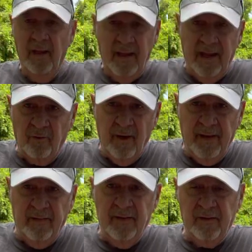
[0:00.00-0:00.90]
I
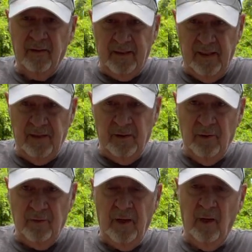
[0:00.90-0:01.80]
tried this 10
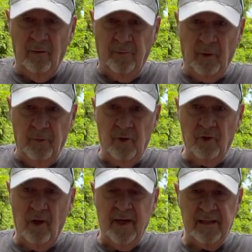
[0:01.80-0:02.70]
years ago and threw it in the
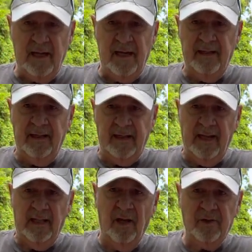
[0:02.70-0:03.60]
trash can and I
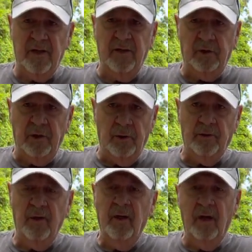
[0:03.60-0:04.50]
lost 10
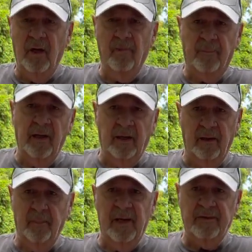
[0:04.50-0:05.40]
years of probably
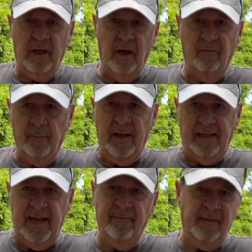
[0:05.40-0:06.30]
the best golf of my
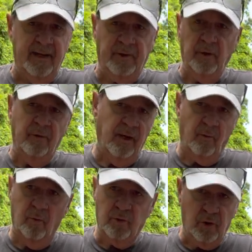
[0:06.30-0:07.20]
life and I do not
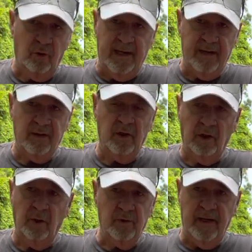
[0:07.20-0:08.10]
want you guys to
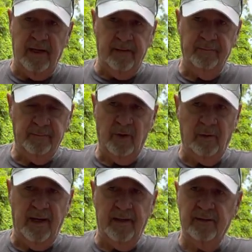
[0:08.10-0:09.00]
lose that.
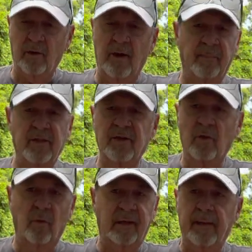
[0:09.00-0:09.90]
Okay, so I'm just
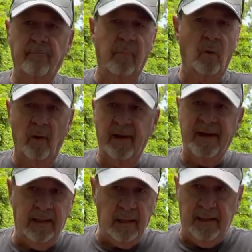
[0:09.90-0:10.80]
gonna keep boring the
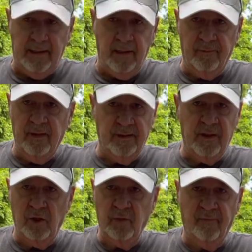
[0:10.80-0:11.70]
hell out of you
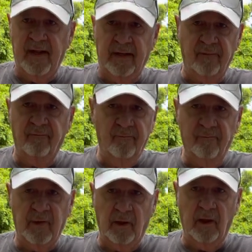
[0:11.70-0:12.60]
until you finally
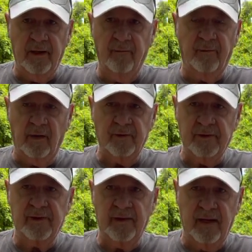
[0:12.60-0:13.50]
figure out, figure
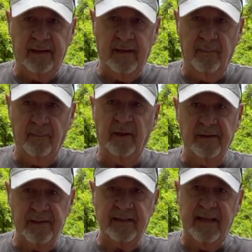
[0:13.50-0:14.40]
this thing out
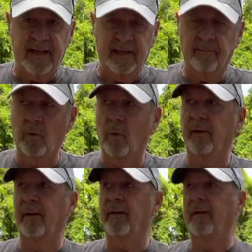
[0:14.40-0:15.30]
because it's that important.